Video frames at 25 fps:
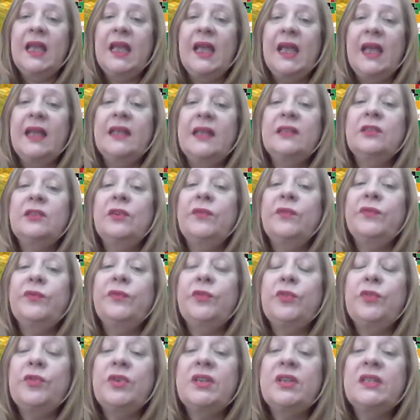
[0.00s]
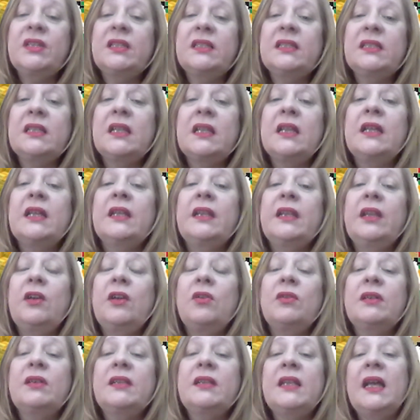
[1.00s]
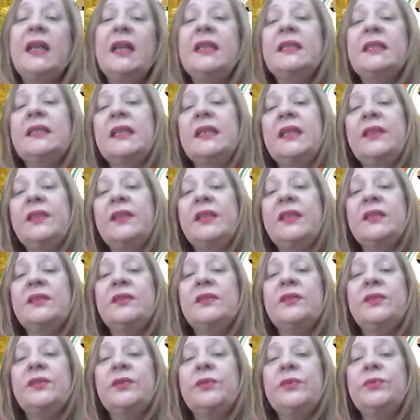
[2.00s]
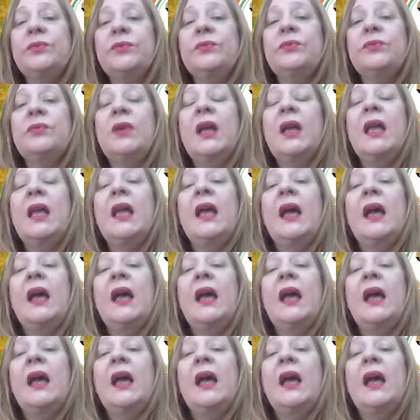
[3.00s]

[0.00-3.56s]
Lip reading: And of course, recognizing this through